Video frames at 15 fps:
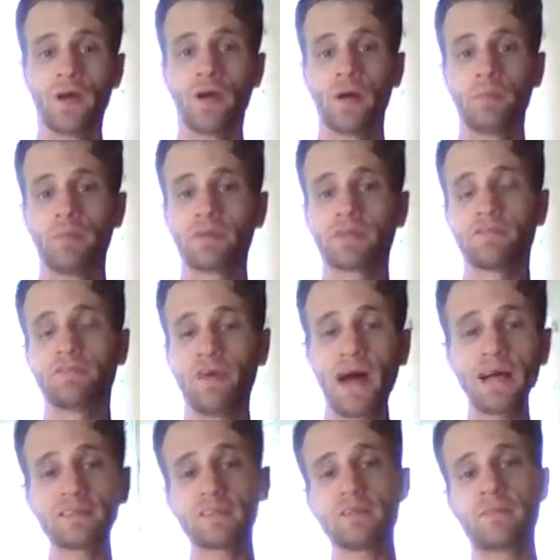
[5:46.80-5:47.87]
But the
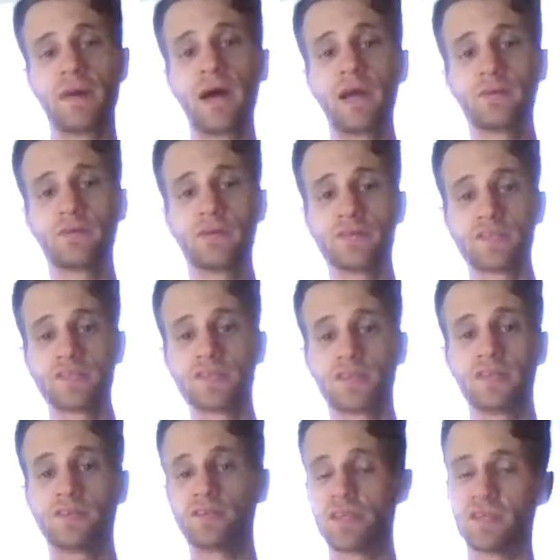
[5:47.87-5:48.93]
fact of the matter is,
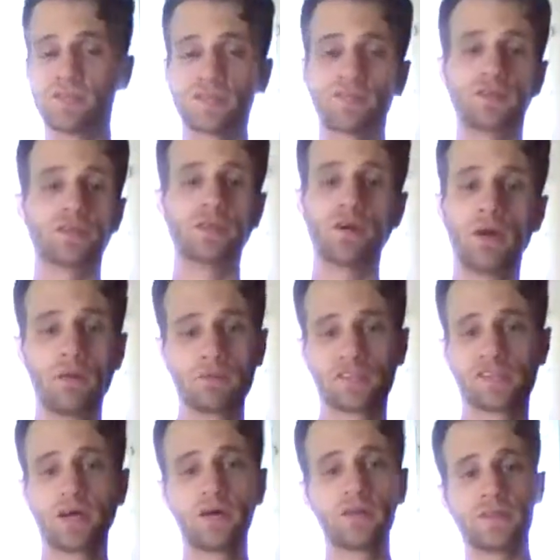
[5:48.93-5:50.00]
I was
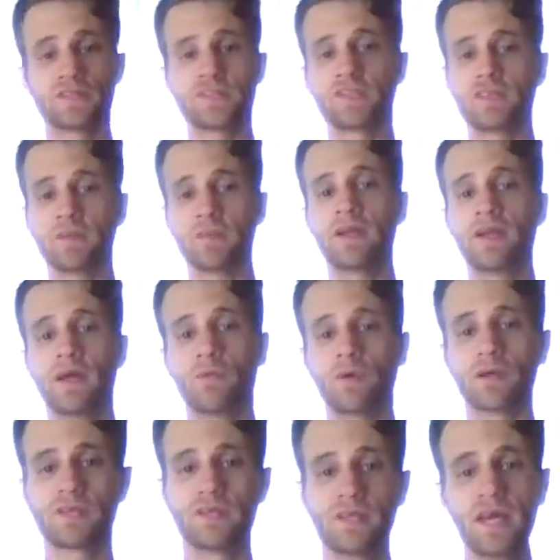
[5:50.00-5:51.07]
telling this to somebody at work
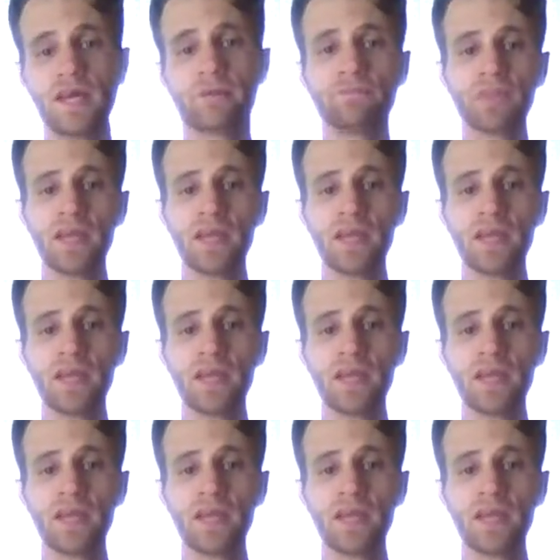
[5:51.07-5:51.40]
today.